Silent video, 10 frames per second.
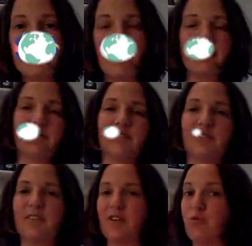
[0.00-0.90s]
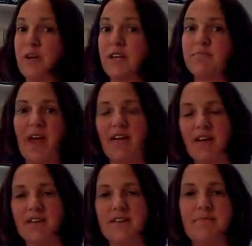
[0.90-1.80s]
Hi, and welcome to The Green
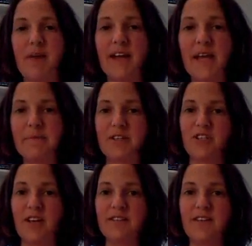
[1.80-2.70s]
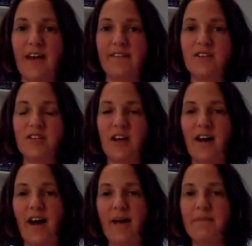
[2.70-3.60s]
Parent. My name is Jen
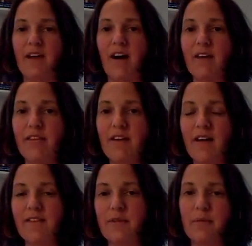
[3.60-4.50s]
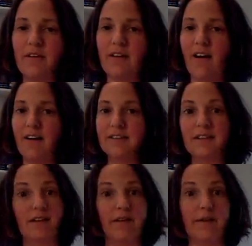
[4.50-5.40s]
Savage. I'm the author of the book
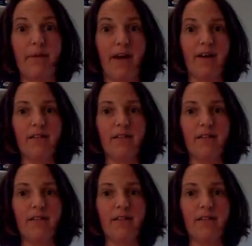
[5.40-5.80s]
called The Green